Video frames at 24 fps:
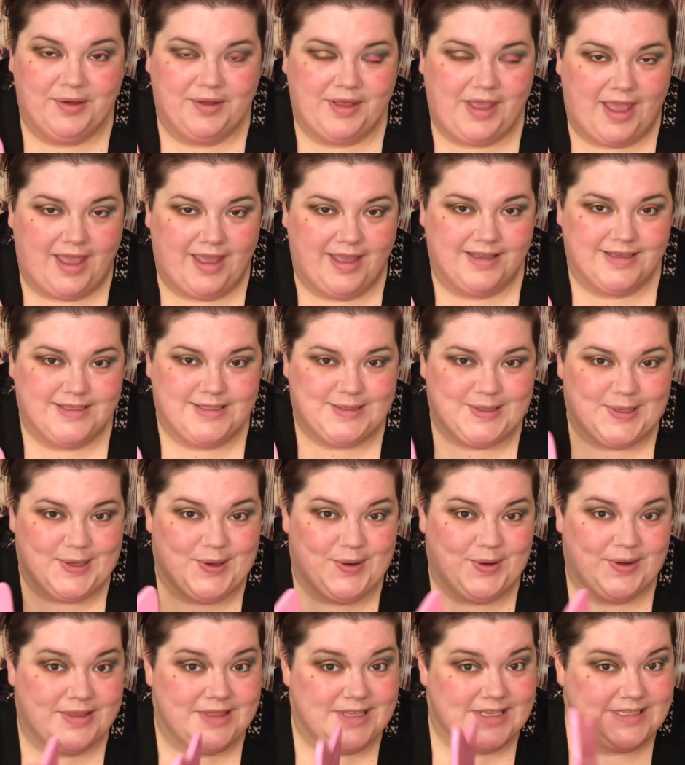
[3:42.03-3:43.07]
Okay,
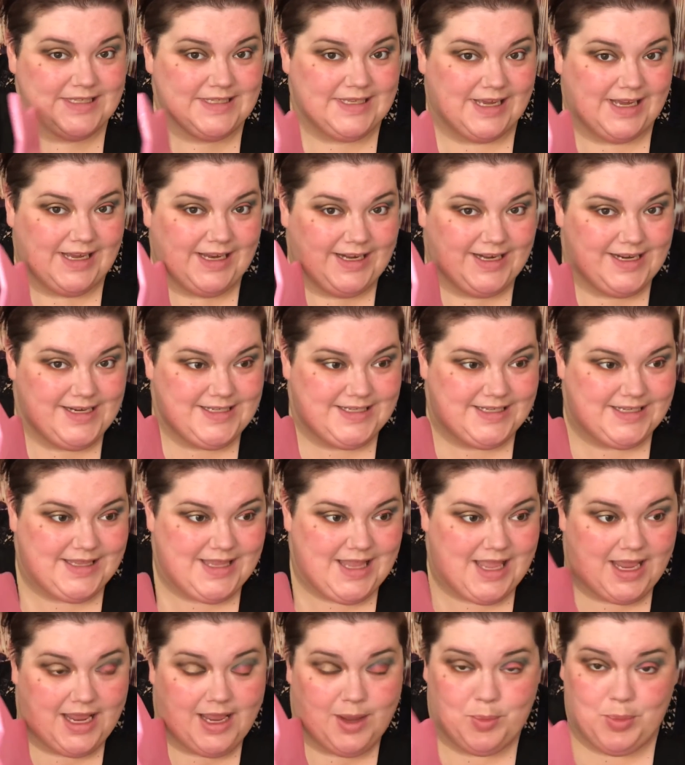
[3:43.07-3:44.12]
so on this side I did
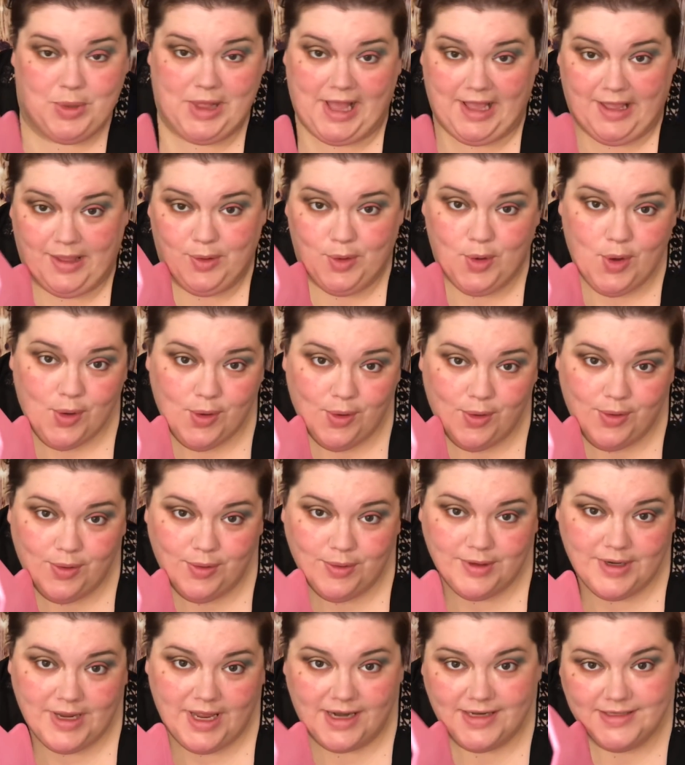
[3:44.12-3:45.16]
like a black and
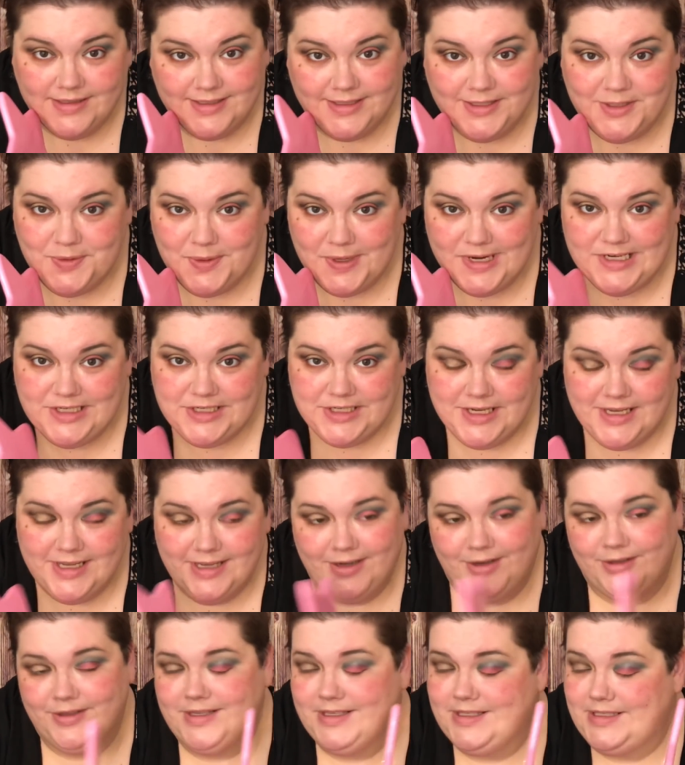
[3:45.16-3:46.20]
gold kind of
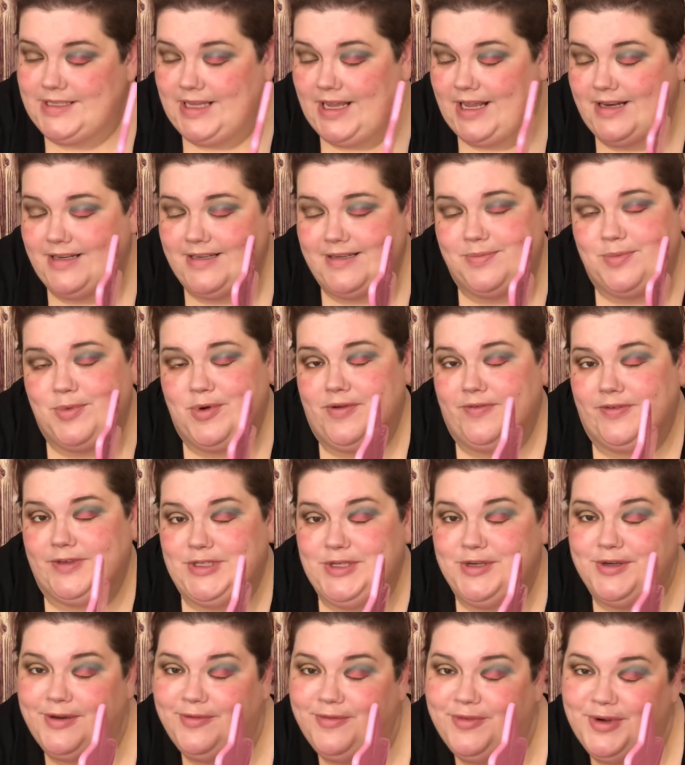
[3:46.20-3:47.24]
situation. On this side I did more of a
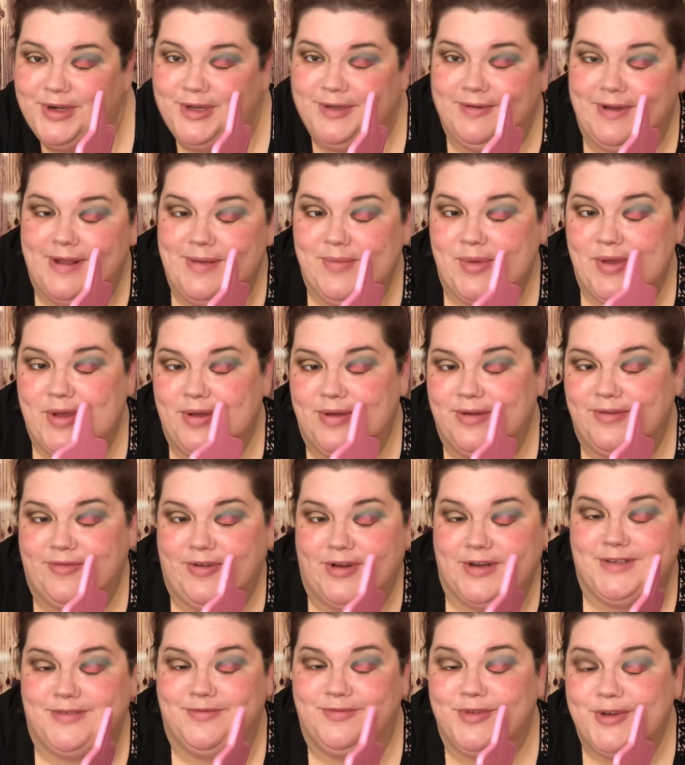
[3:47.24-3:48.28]
Tutti Frutti Rainbow,
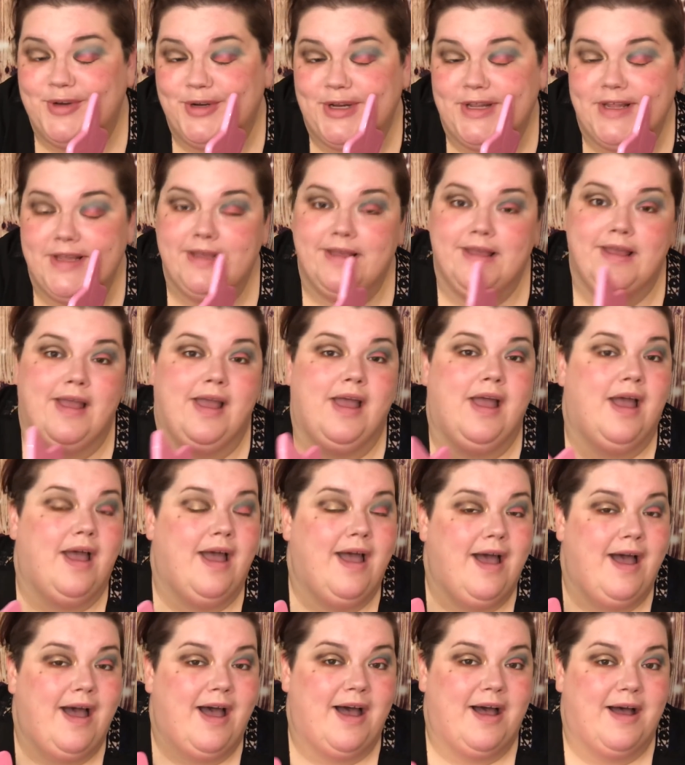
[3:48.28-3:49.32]
Fresh and Fruity.
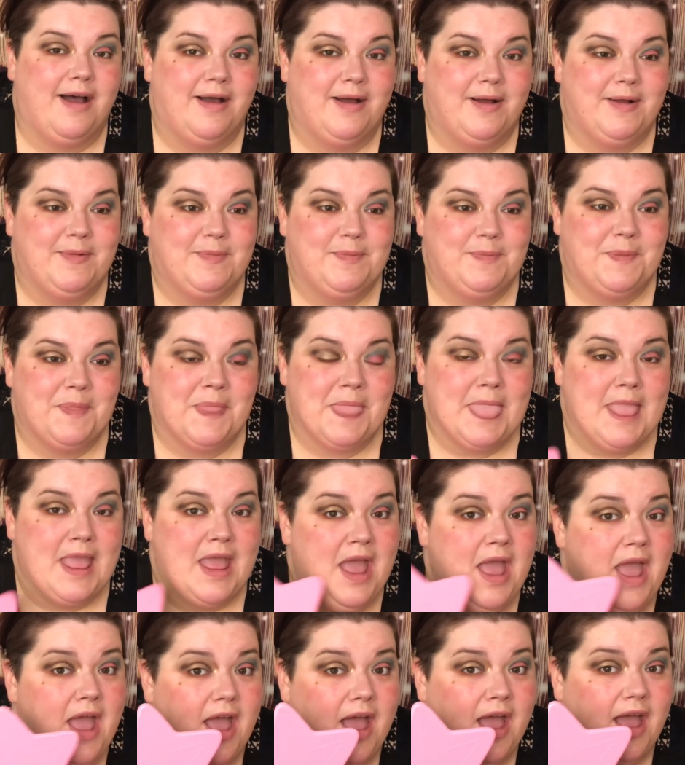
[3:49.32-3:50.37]

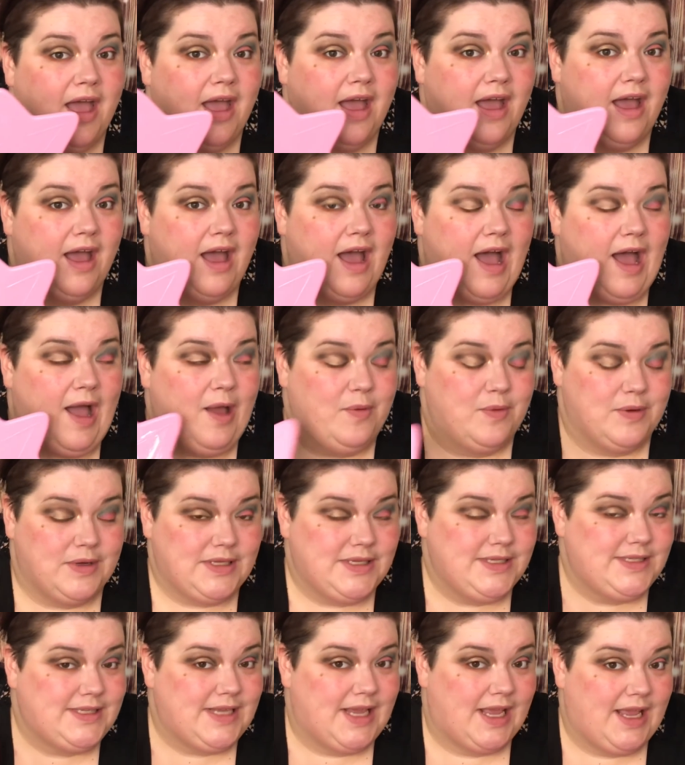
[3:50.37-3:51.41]
I
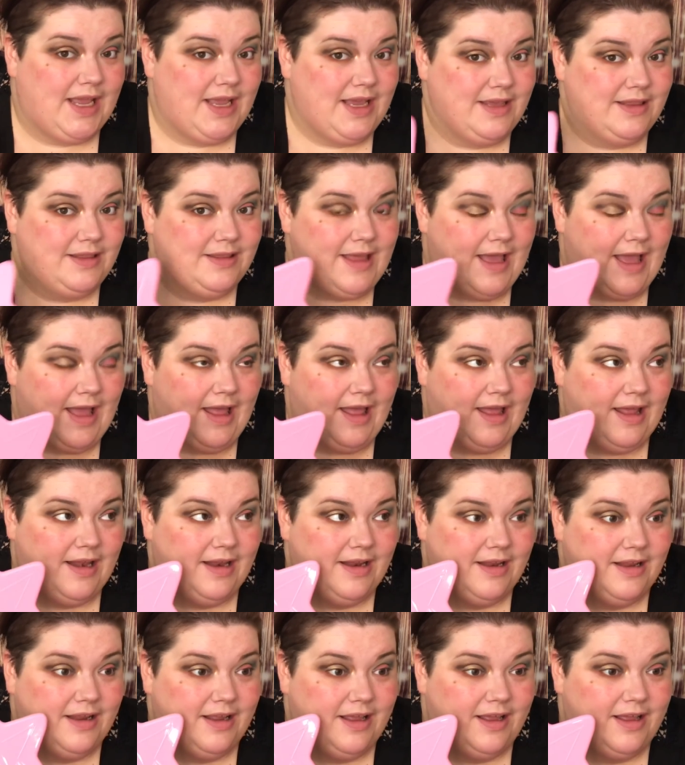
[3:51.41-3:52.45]
will say that
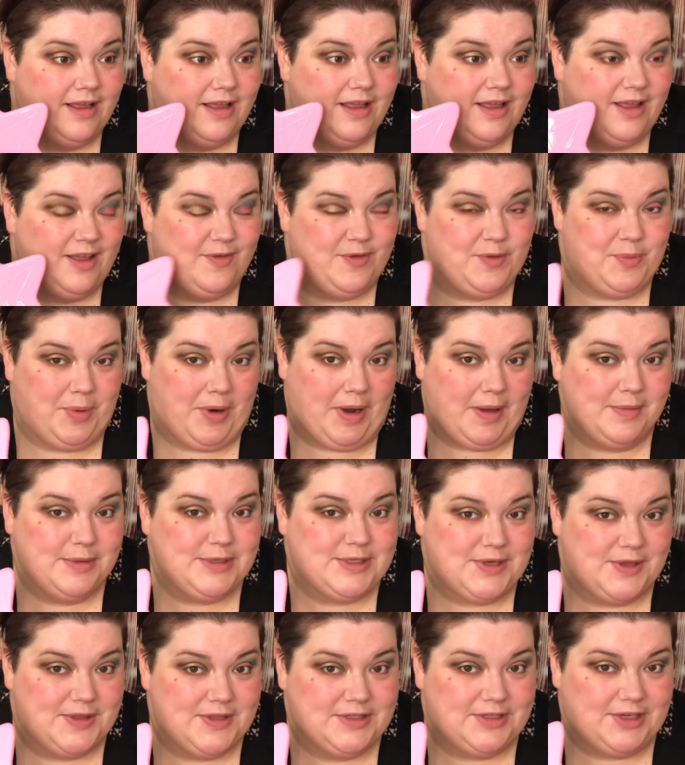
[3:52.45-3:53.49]
if you probably
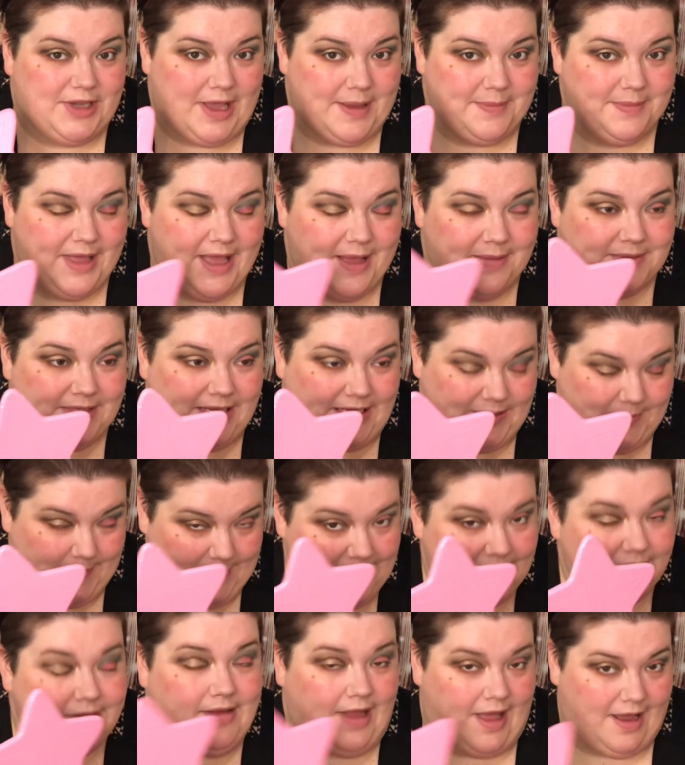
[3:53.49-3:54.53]
saw in the time lapse, I
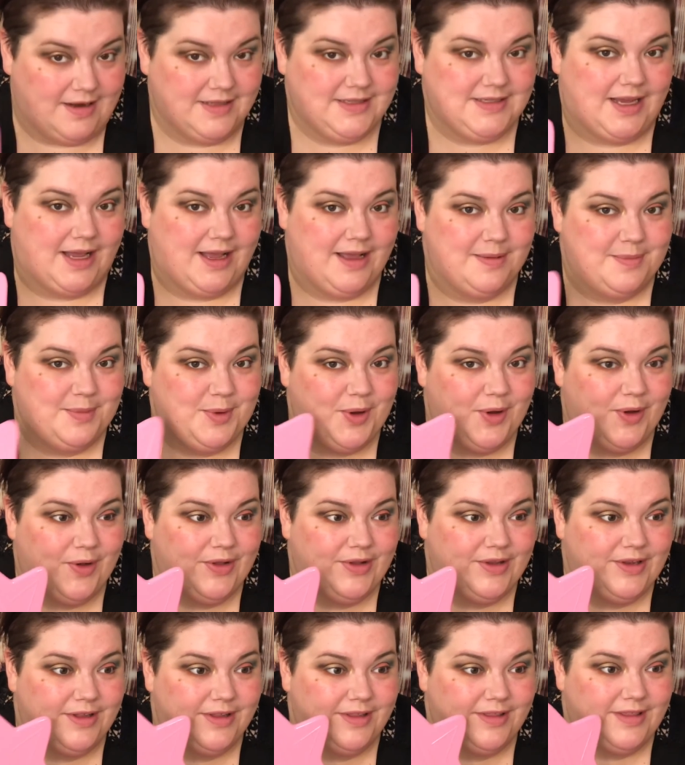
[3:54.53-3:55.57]
spent a lot of time
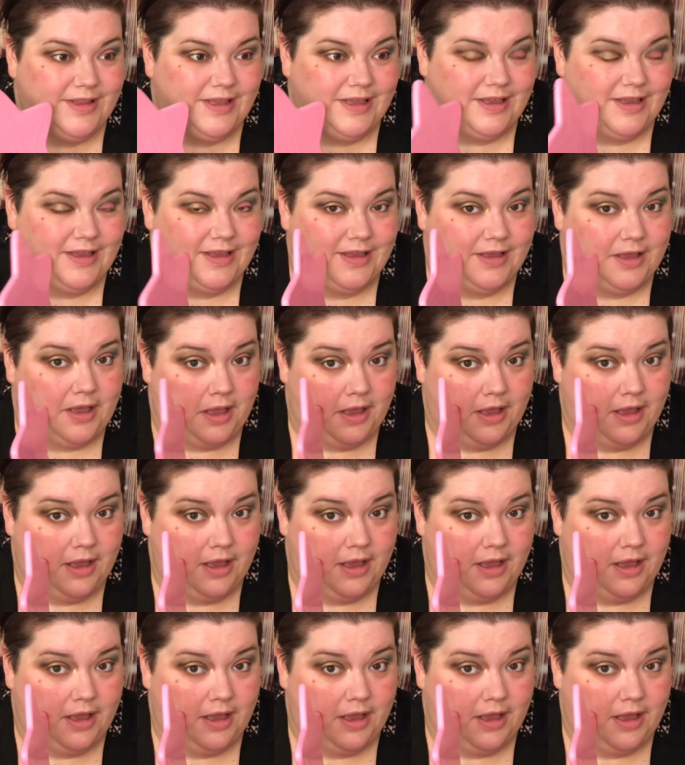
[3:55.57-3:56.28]
on the